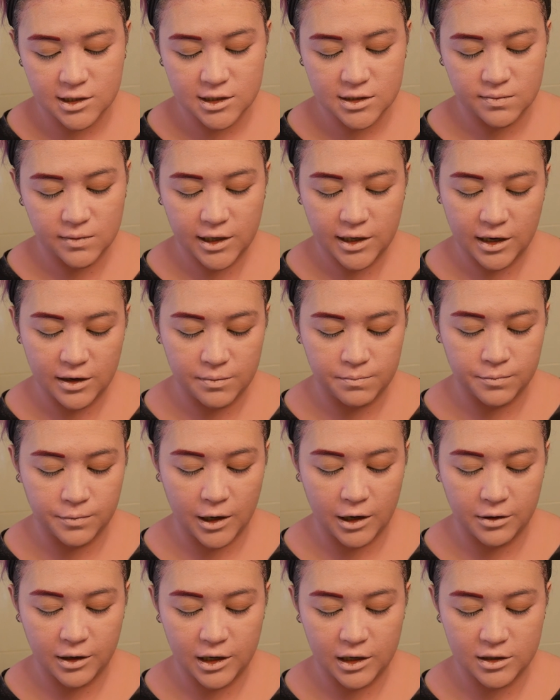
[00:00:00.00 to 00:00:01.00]
since my
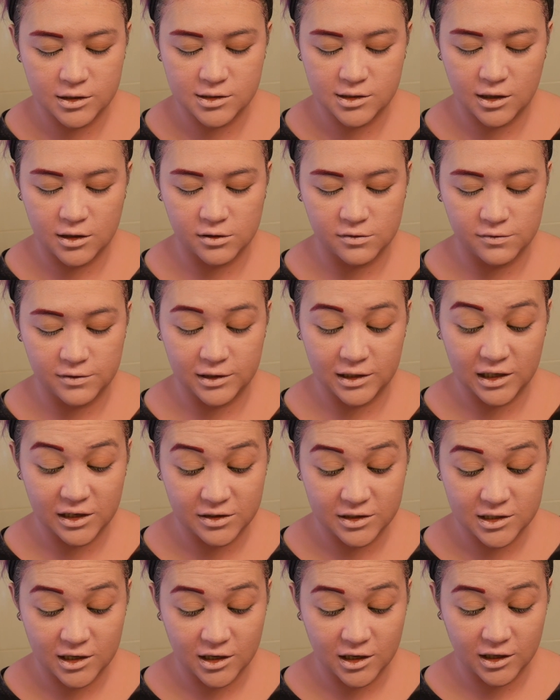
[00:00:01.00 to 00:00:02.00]
brow hairs are really
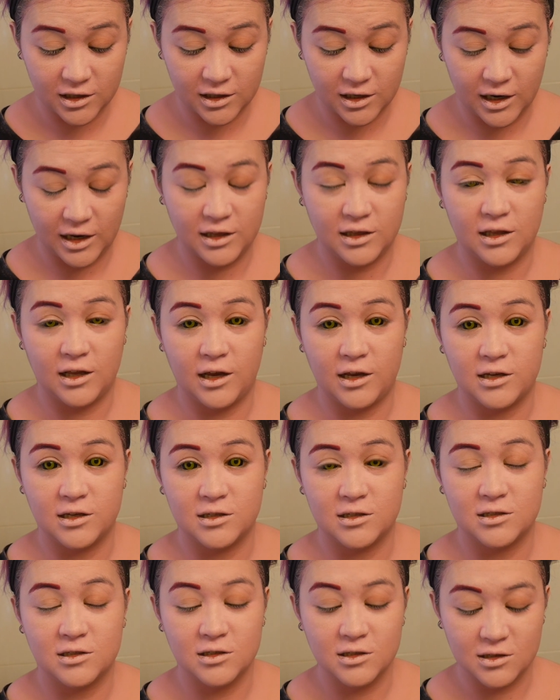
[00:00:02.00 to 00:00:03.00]
dark and they
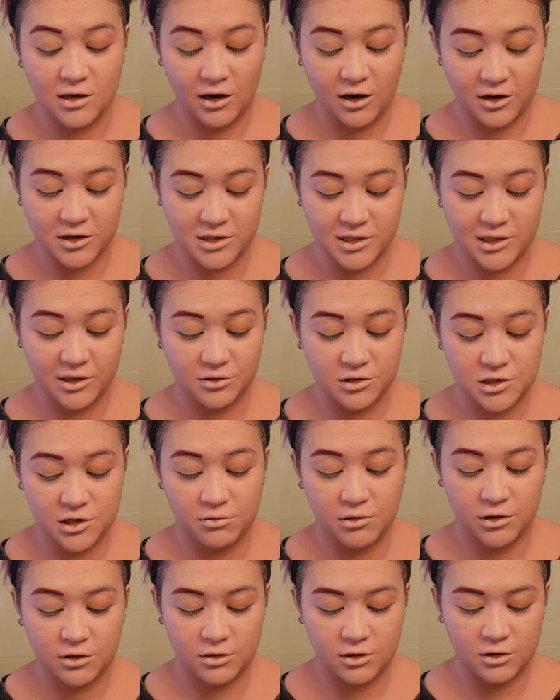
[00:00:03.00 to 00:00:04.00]
are still
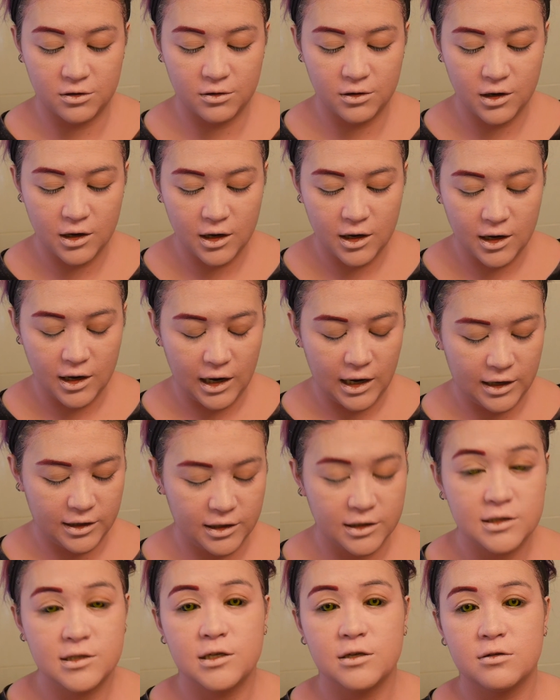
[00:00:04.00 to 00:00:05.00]
showing through, I
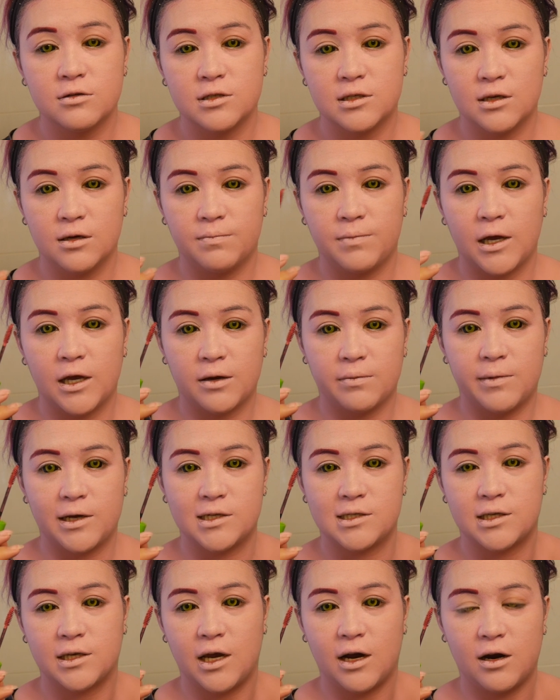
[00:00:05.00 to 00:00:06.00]
like to use a pink
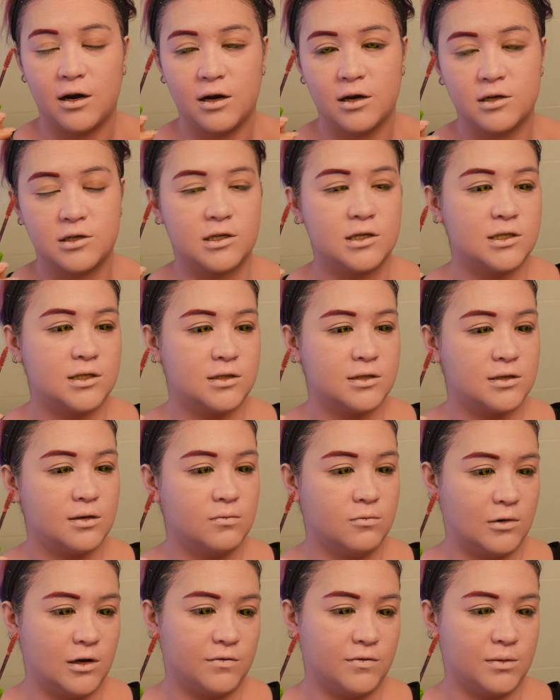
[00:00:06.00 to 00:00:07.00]
mascara. It's just
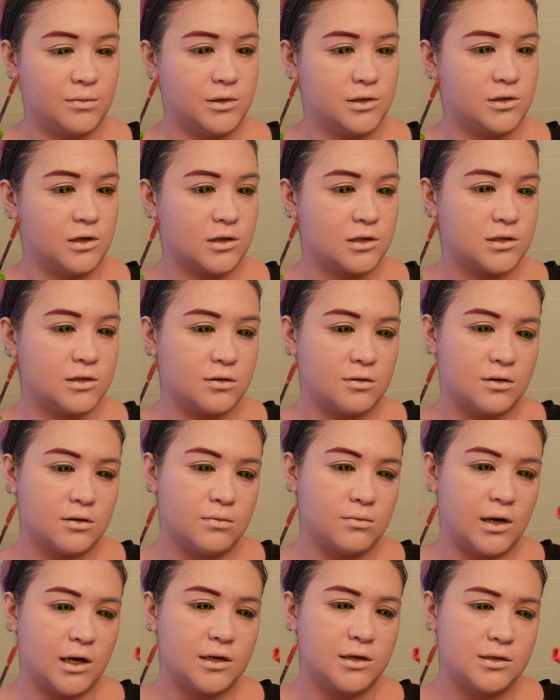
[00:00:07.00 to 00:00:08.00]
someone from the drugstore.
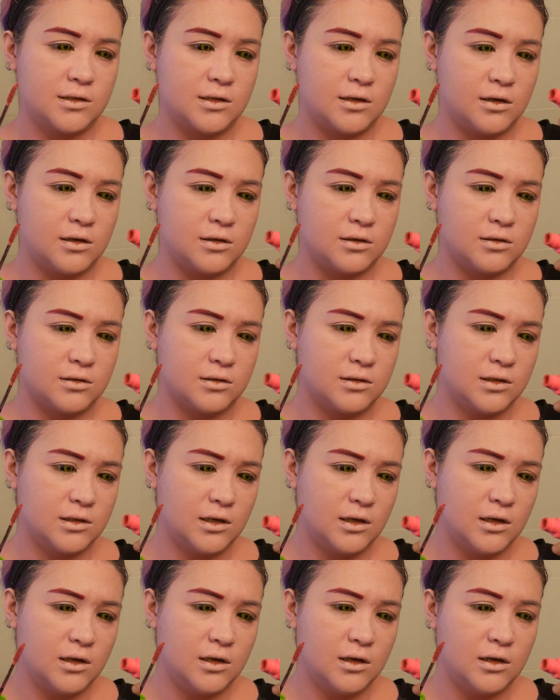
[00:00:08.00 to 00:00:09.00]
Mine is called
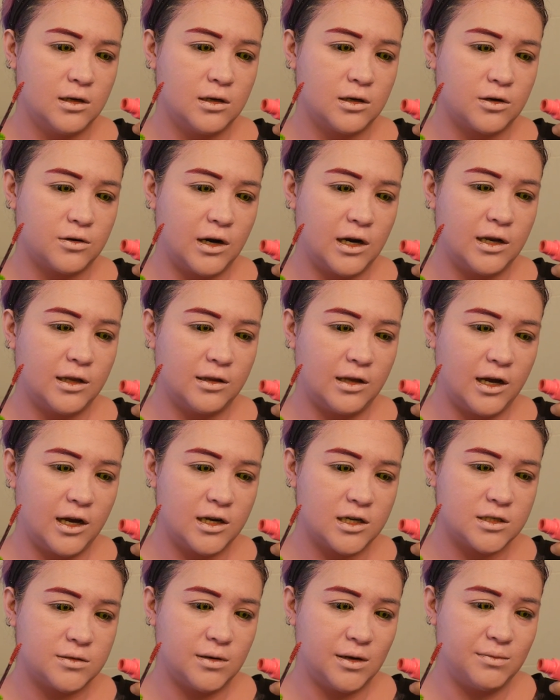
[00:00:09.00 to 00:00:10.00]
Great
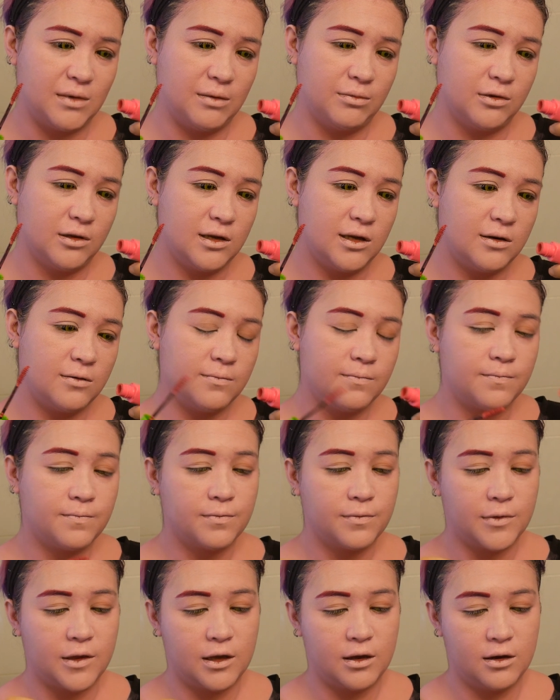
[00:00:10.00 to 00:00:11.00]
Lash by
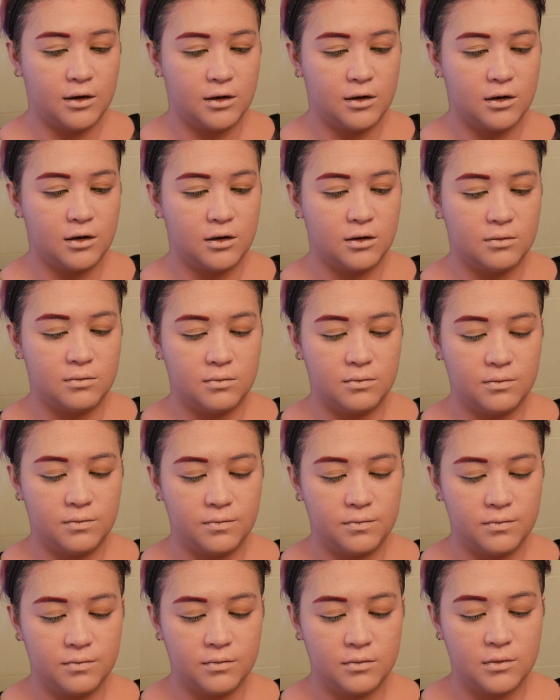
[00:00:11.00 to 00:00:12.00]
Maybelline.
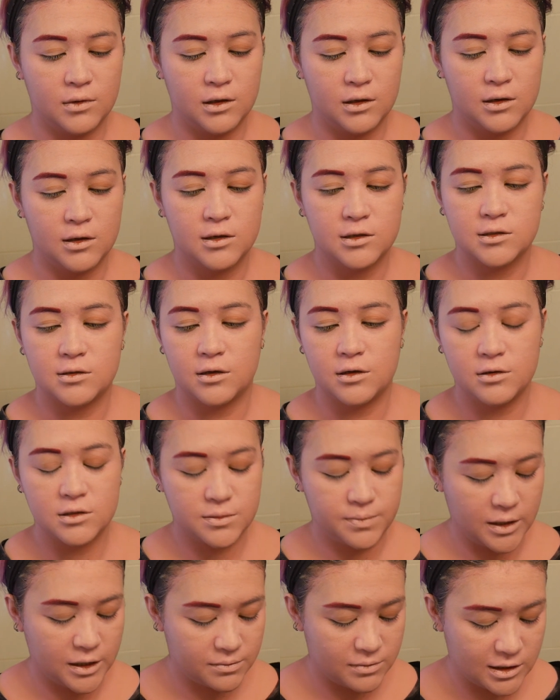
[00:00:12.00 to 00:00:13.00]
So I
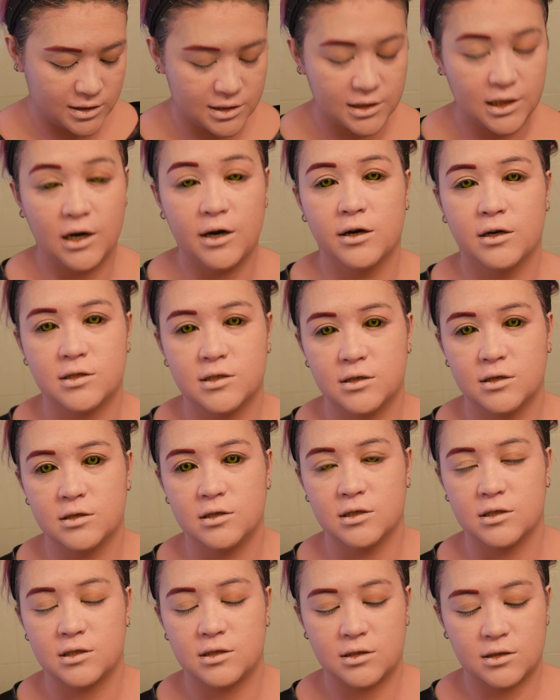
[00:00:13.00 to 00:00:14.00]
use pink mascara to
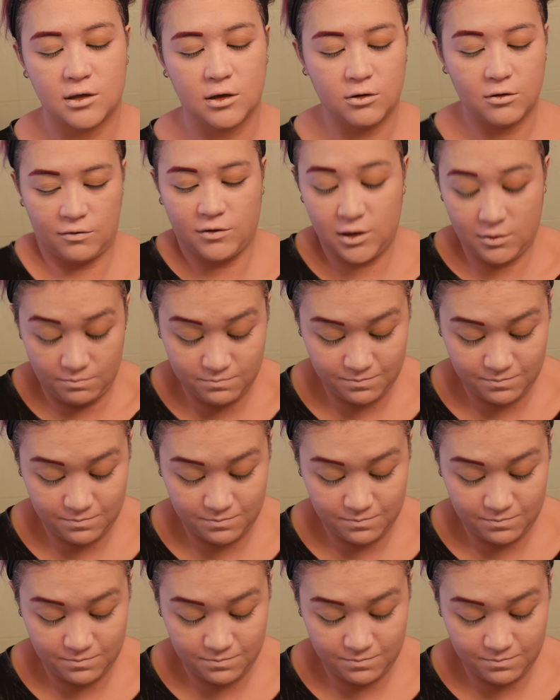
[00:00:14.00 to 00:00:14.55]
just go over